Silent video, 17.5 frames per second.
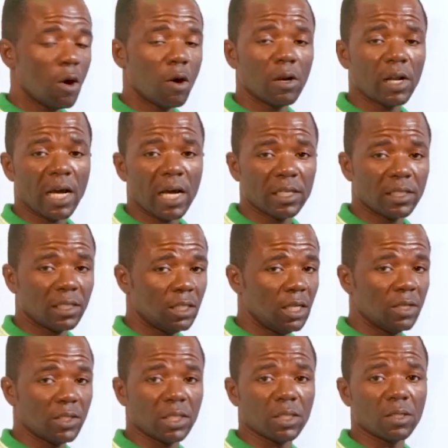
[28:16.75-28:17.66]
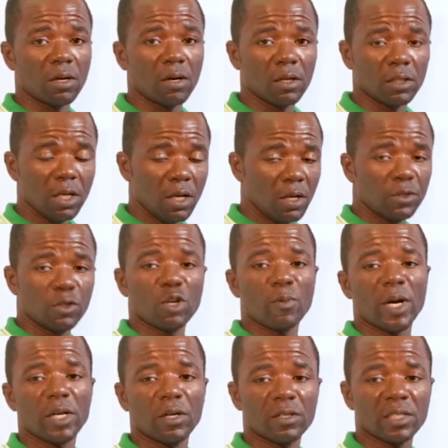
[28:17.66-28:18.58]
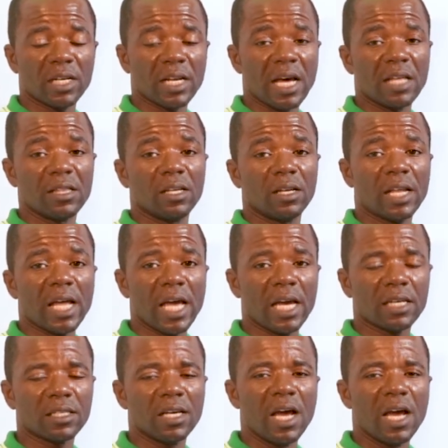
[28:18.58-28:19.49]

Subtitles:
all acids, salt, sodium hydroxide, and the likes